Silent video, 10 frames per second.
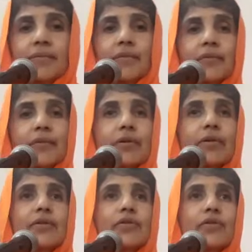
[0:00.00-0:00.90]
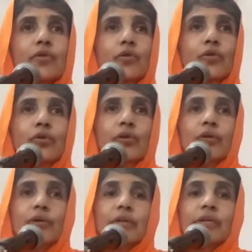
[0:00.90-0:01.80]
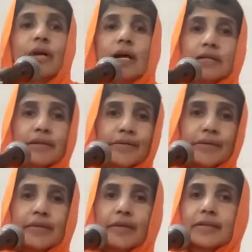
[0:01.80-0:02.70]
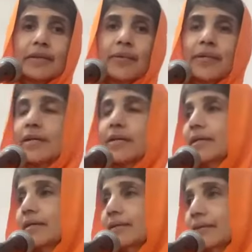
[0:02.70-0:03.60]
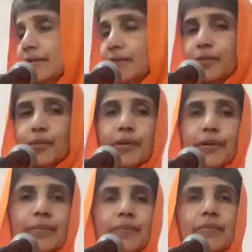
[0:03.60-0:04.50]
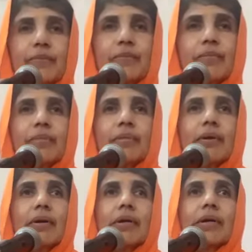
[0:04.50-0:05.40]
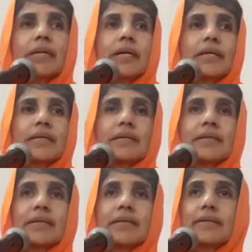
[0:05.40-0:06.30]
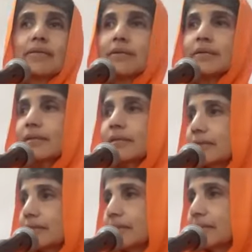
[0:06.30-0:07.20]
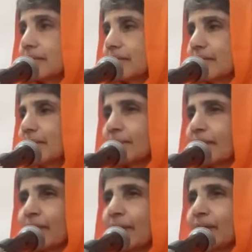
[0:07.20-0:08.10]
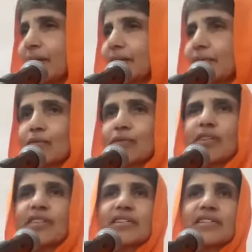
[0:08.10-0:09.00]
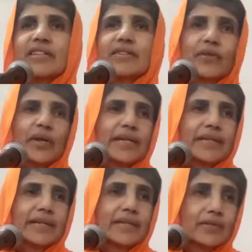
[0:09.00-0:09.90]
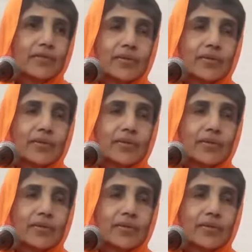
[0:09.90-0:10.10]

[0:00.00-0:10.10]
time I was talking to youth in Arshavidya in America, Salesburg. And I told the 15 to 18, I